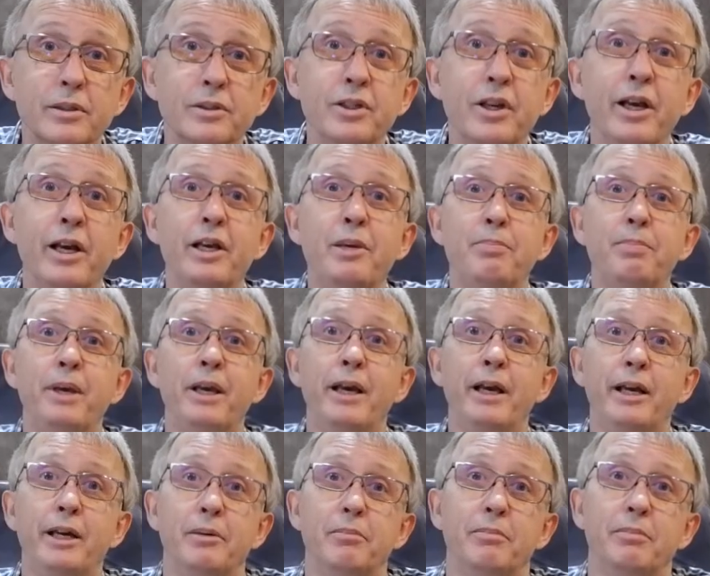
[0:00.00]
The
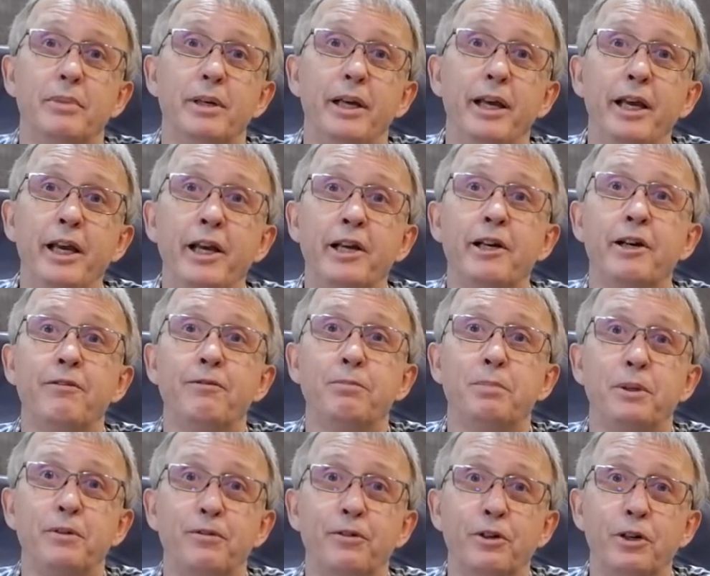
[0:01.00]
APM, Aircraft
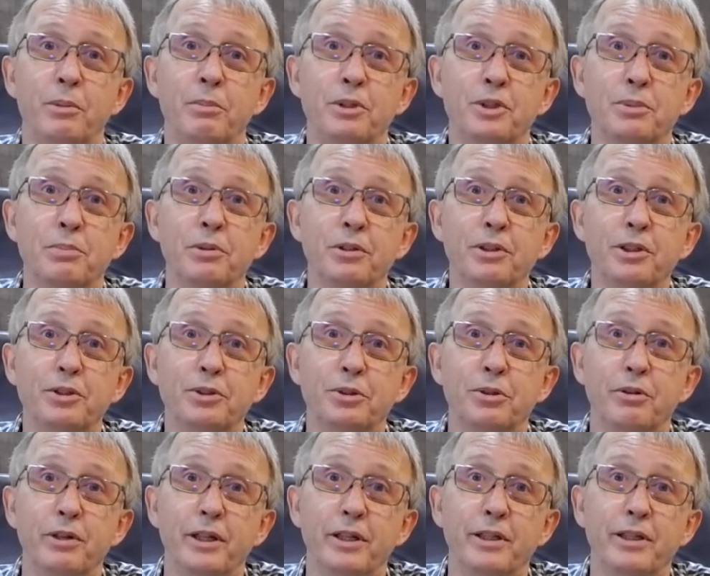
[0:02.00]
Performance
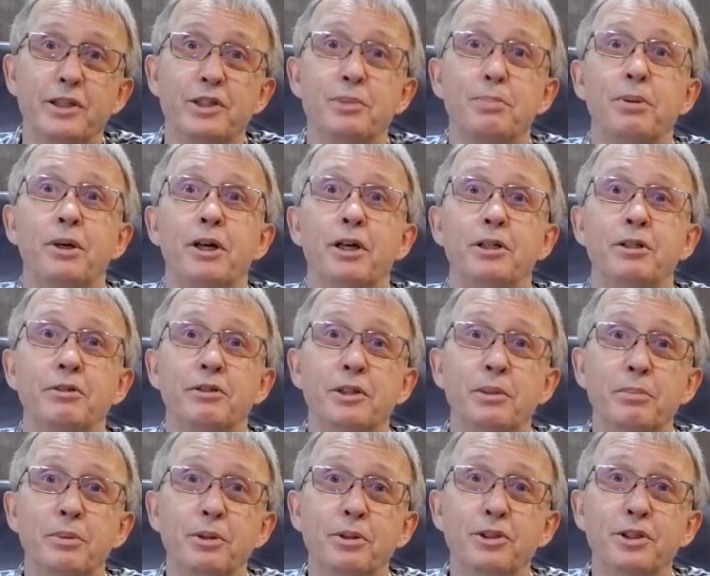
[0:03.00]
Monitoring, is part of the
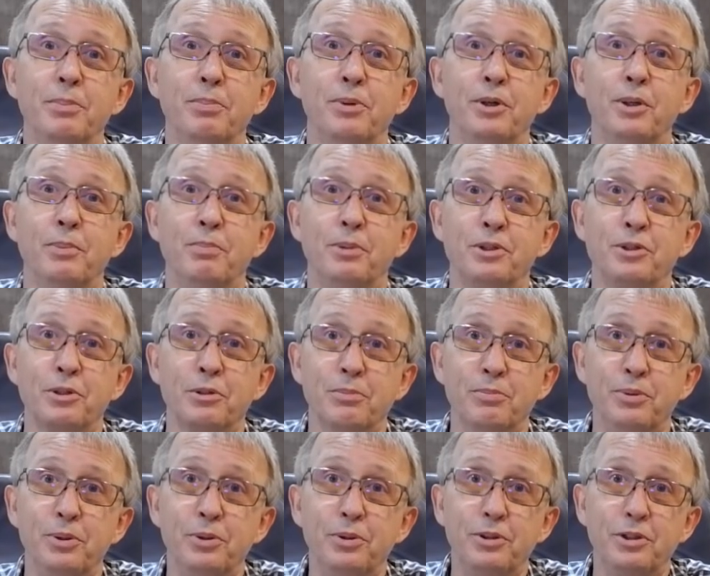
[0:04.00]
multi-purpose
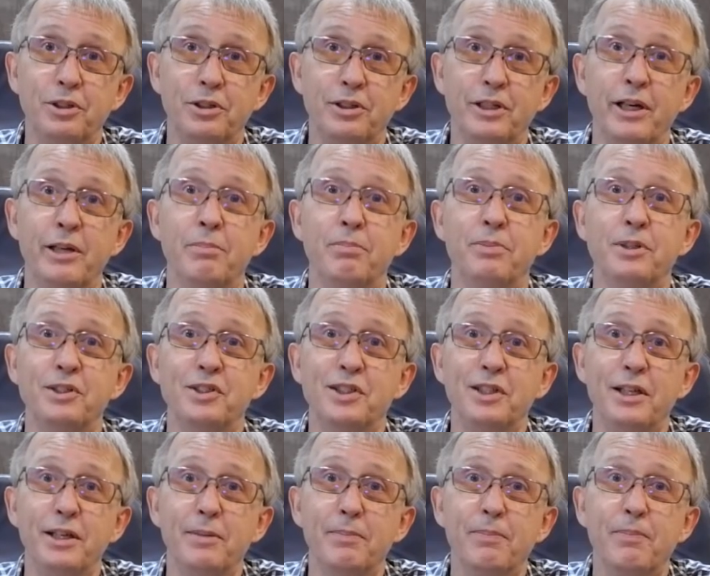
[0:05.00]
computer, the
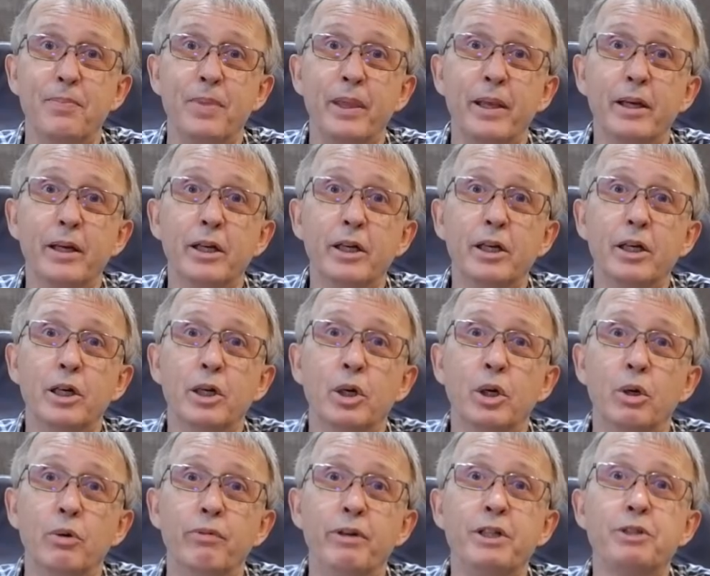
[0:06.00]
MPC,
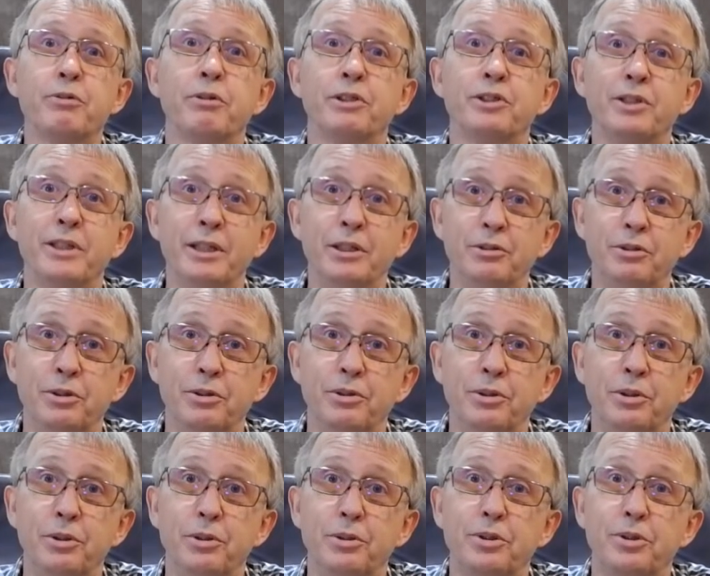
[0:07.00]
which was
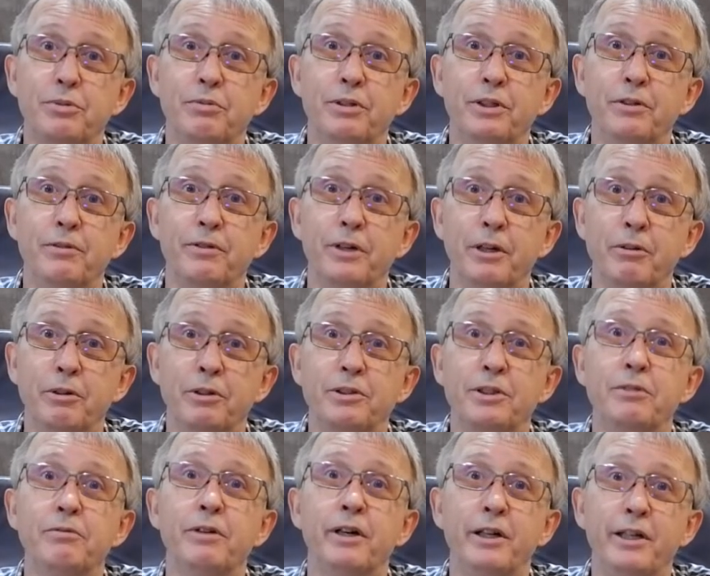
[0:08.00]
introduced with the
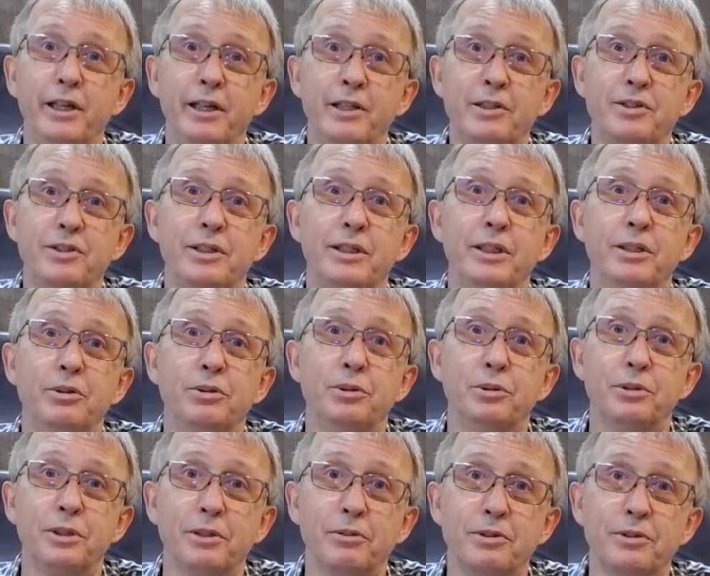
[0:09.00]
500 variants in
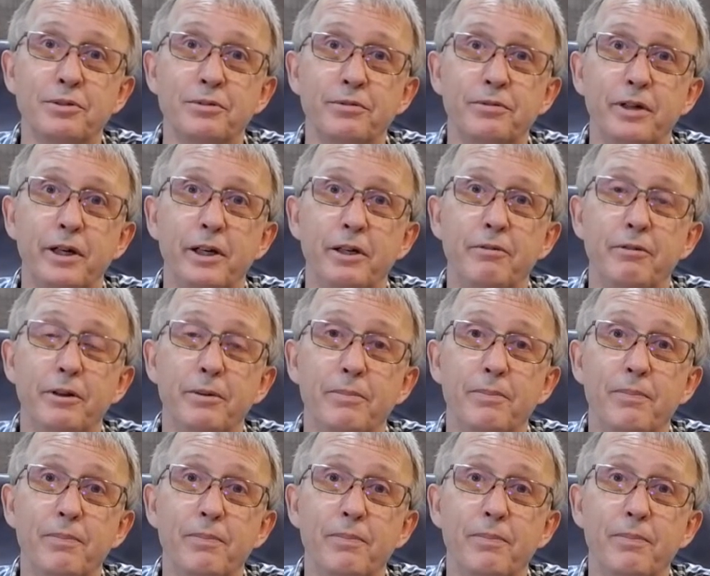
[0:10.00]
2005.